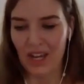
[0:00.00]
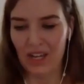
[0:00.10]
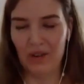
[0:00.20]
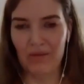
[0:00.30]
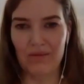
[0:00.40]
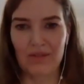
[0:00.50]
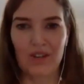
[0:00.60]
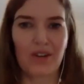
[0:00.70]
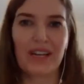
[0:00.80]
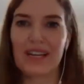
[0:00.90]
you know,
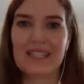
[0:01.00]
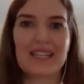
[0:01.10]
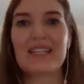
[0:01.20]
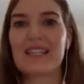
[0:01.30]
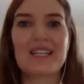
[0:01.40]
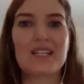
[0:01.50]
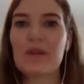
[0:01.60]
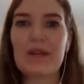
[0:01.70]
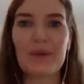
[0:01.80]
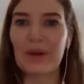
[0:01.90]
turning us into these
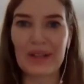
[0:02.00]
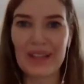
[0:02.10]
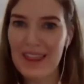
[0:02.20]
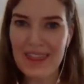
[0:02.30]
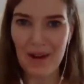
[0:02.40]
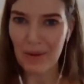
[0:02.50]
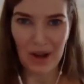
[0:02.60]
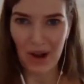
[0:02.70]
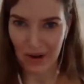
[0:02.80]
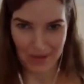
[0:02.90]
people that we
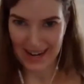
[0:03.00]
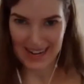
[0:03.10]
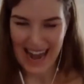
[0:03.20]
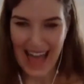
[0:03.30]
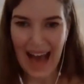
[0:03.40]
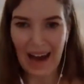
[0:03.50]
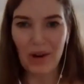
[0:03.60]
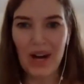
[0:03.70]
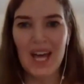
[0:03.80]
are right now.